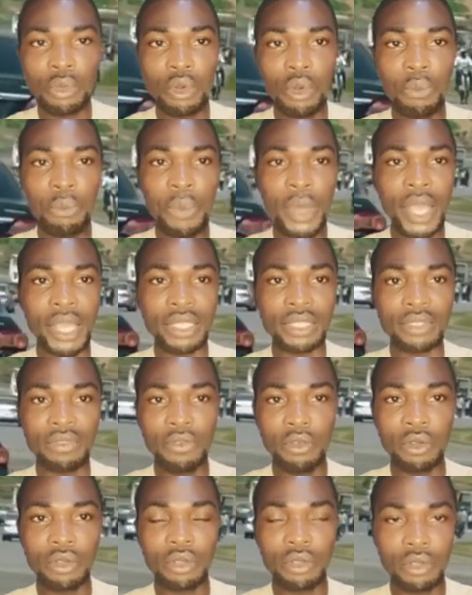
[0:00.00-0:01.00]
of uh,
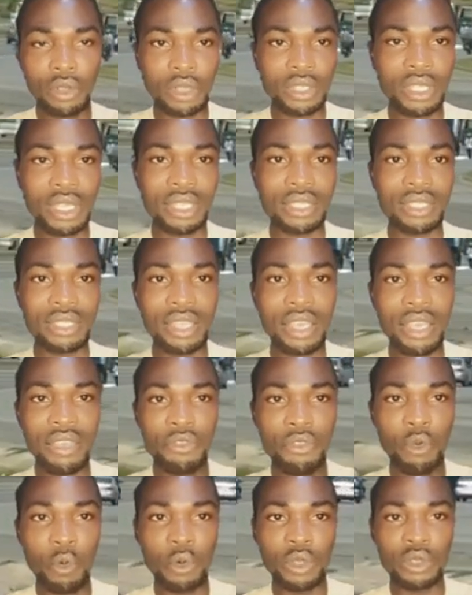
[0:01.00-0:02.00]
FCT
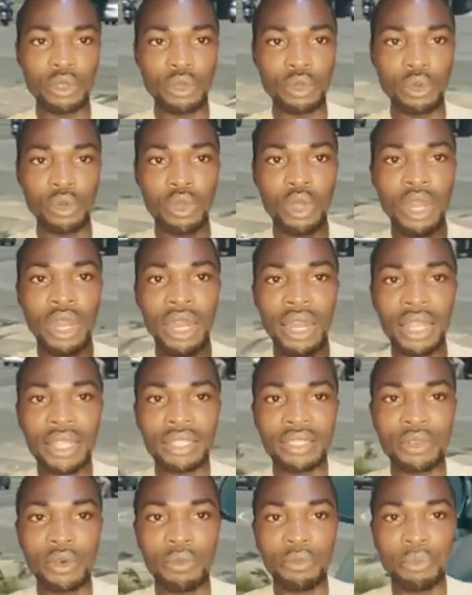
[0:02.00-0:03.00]
to
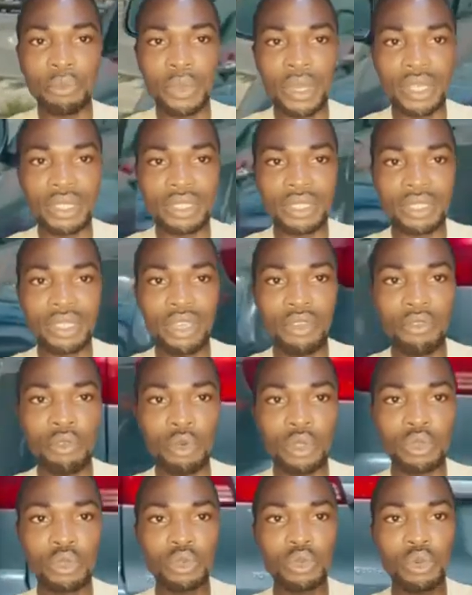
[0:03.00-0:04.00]
take a look
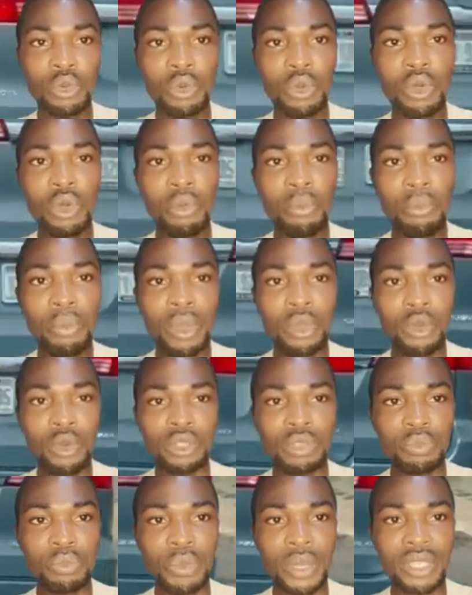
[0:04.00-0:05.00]
at the issue and then
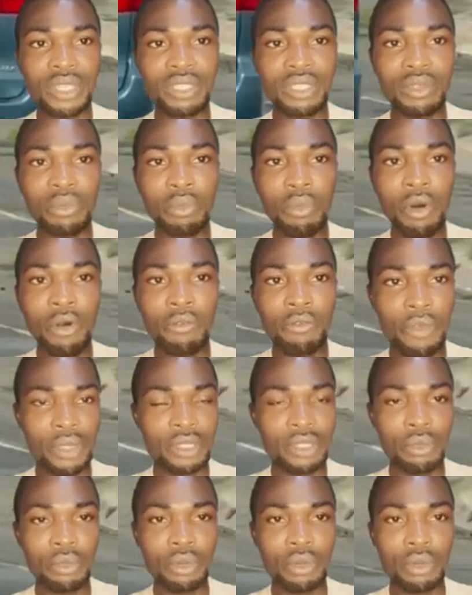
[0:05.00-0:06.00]
the
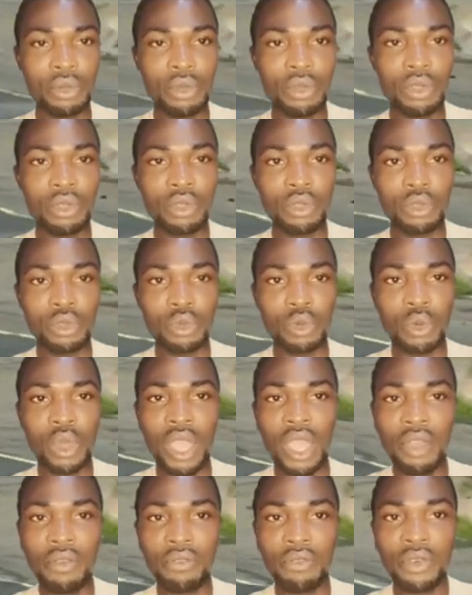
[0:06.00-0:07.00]
shops that were
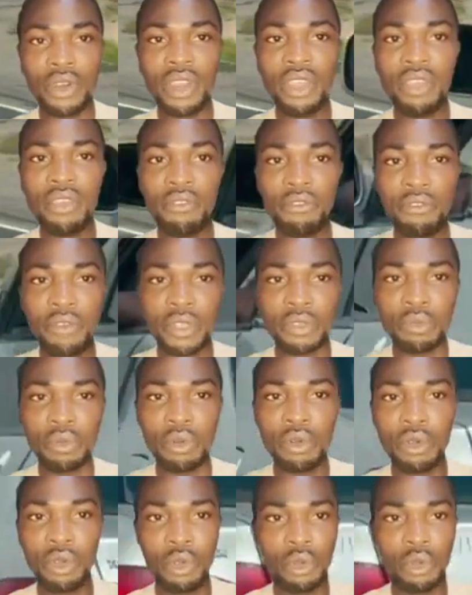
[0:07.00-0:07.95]
reconstructed because after the